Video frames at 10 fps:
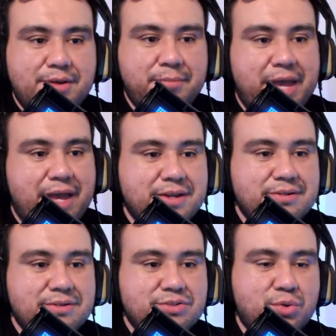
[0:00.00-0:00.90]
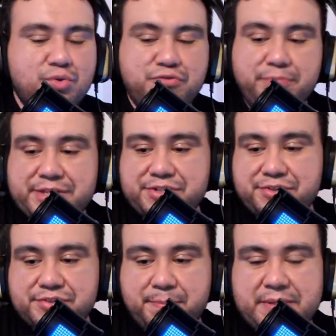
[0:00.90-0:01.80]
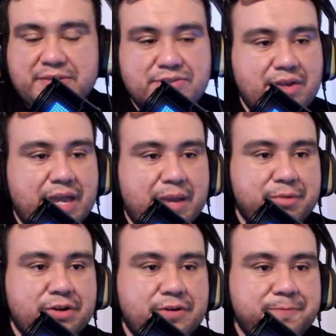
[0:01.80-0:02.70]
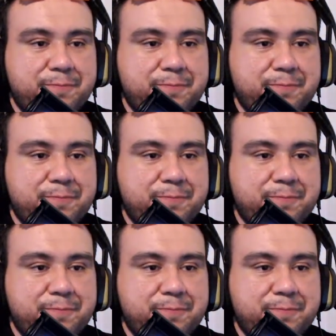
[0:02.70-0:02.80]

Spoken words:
man, so Oofmeister is a PC gamer, huh?